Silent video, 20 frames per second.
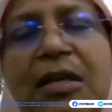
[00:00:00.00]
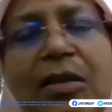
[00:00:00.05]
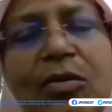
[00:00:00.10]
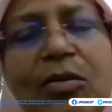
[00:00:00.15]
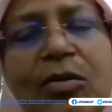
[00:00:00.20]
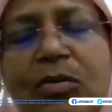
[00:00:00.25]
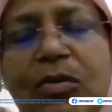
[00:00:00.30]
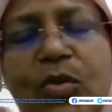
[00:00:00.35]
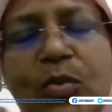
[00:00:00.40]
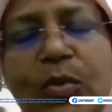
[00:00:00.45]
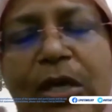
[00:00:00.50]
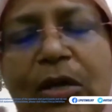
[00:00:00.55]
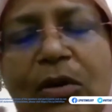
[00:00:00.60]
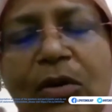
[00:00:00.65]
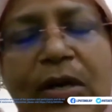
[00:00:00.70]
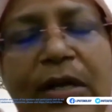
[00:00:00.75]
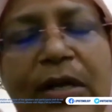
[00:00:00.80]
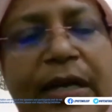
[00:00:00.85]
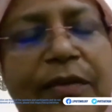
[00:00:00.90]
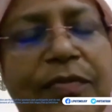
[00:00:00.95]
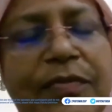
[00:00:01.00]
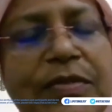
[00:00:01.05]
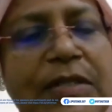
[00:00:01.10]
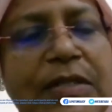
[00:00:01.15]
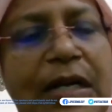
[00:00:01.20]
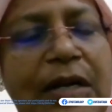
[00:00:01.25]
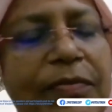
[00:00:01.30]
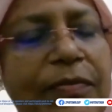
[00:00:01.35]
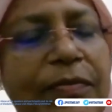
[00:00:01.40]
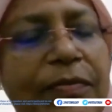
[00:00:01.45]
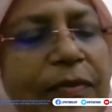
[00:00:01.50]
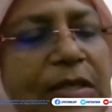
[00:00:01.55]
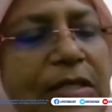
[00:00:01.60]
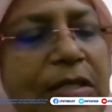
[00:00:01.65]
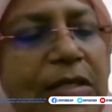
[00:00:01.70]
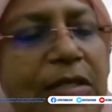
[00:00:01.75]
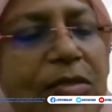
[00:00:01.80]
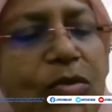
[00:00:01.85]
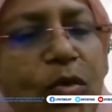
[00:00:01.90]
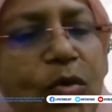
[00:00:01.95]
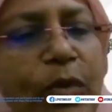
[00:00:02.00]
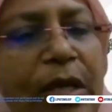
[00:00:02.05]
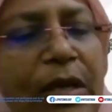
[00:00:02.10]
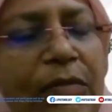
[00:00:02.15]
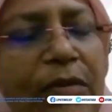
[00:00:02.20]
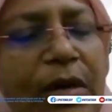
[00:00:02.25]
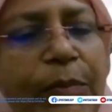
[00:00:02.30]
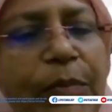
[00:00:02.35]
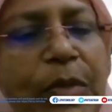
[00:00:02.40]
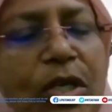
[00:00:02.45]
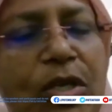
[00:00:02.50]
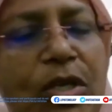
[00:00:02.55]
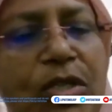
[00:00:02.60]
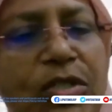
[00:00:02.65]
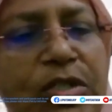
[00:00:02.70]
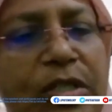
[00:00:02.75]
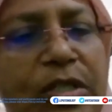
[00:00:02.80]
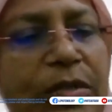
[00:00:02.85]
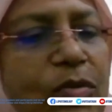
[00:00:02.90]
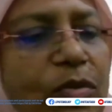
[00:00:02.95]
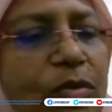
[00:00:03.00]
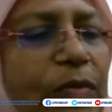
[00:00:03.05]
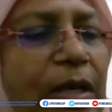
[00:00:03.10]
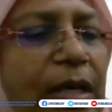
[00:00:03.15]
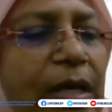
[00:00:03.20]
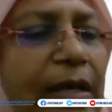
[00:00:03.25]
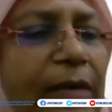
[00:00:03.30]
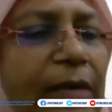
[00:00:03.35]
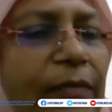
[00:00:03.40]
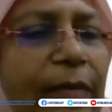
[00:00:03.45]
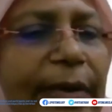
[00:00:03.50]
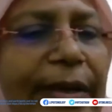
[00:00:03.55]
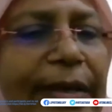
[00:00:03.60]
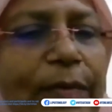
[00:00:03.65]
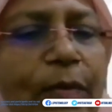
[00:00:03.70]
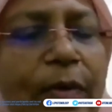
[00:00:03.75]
doing all kind of stuff, which is throwing rubbish and throwing